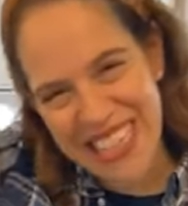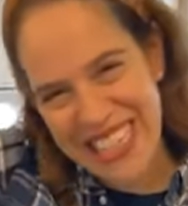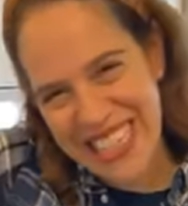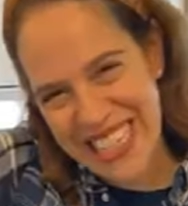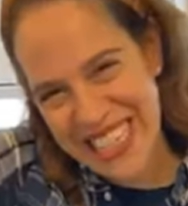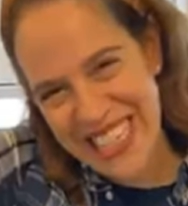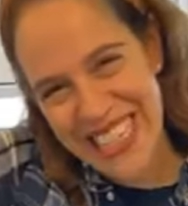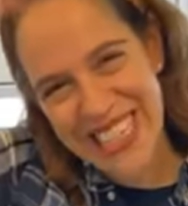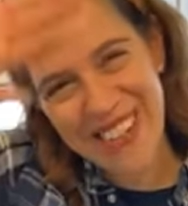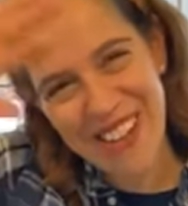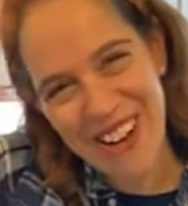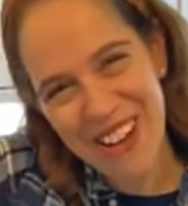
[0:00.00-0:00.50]

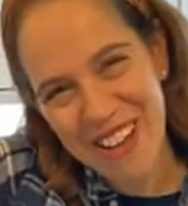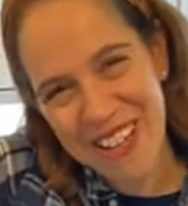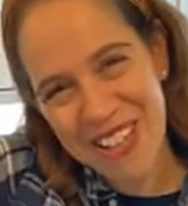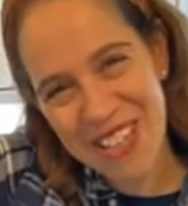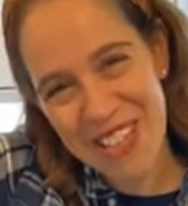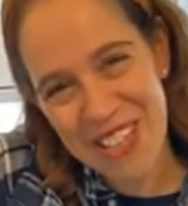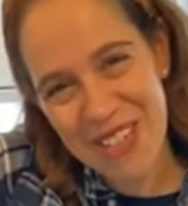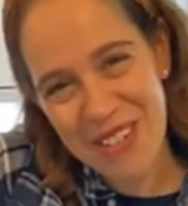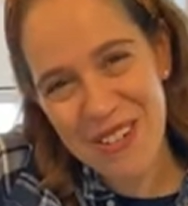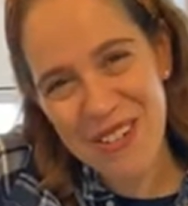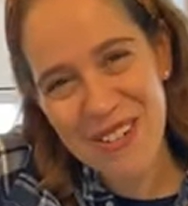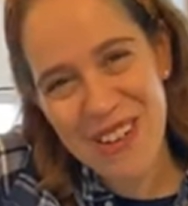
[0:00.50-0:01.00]
See you all
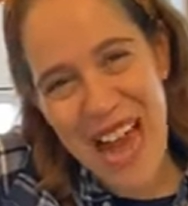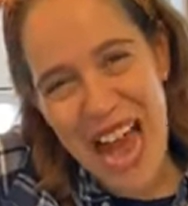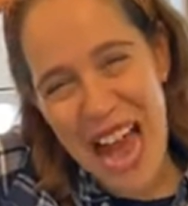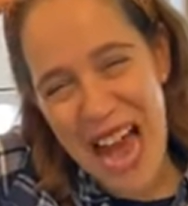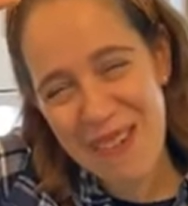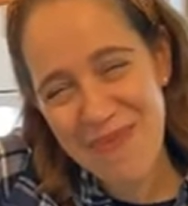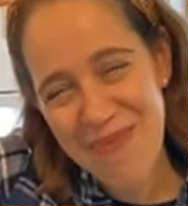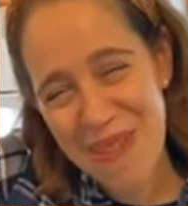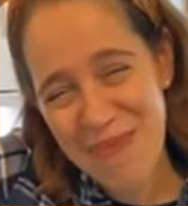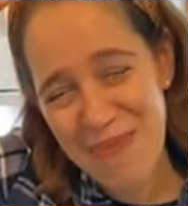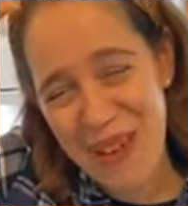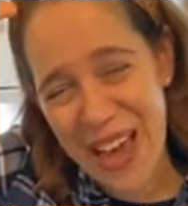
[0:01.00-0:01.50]
soon.
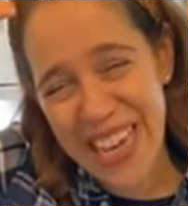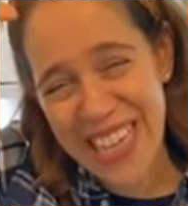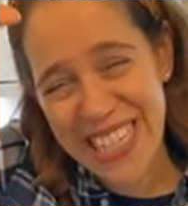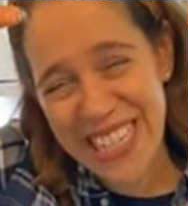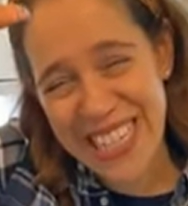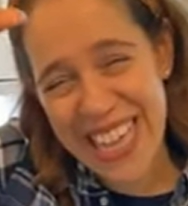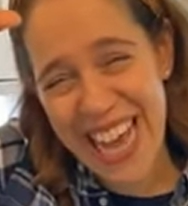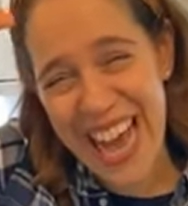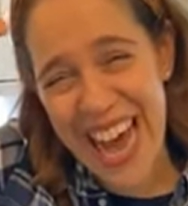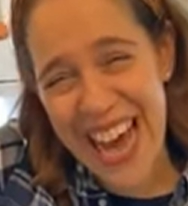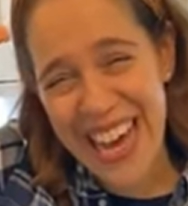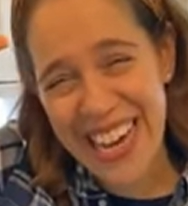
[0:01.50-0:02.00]
Happy
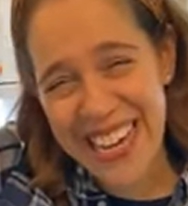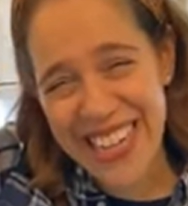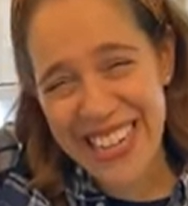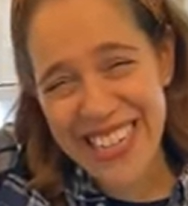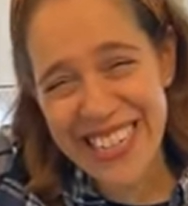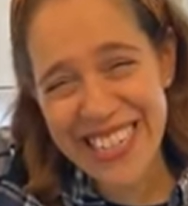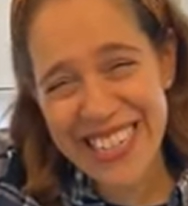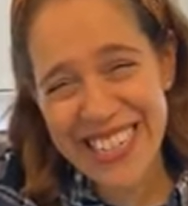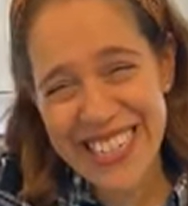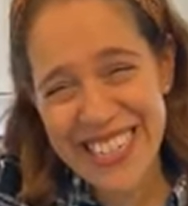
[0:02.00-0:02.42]
Pesach!